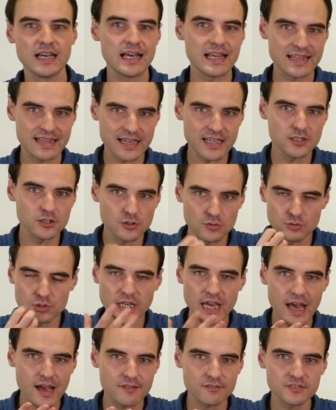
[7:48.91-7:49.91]
then you would
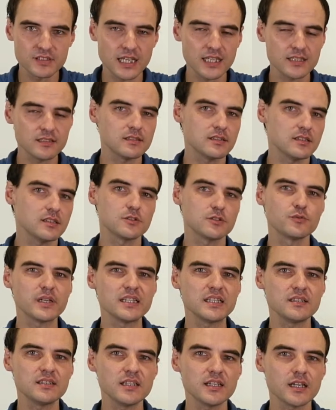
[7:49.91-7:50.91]
have that
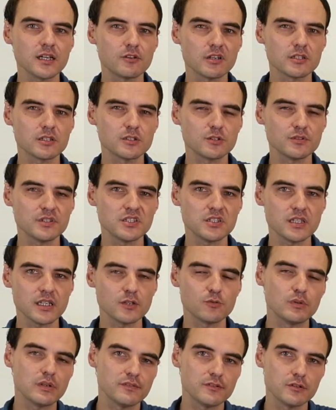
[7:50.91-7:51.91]
green tea characteristic
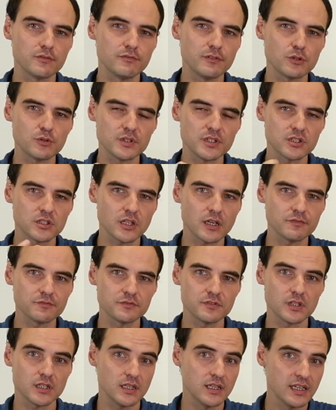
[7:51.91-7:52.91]
with a very
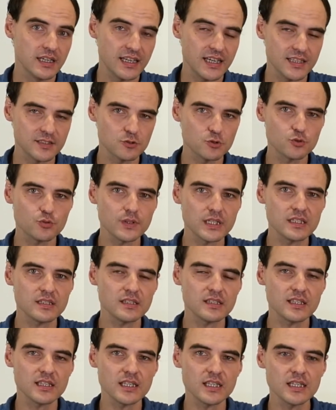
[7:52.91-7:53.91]
soft and sweet
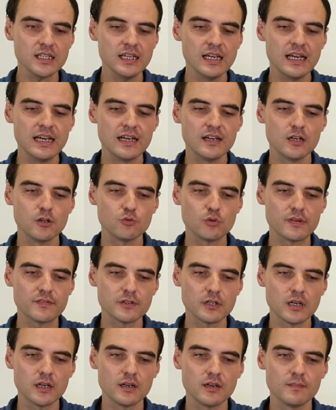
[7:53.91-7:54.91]
tea with
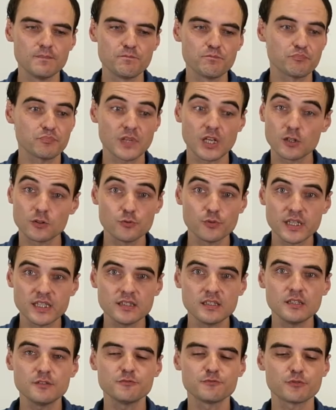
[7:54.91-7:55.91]
a green
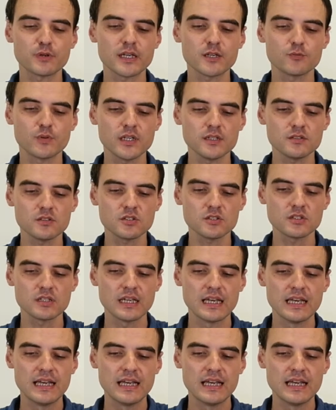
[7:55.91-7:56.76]
tea fragrance,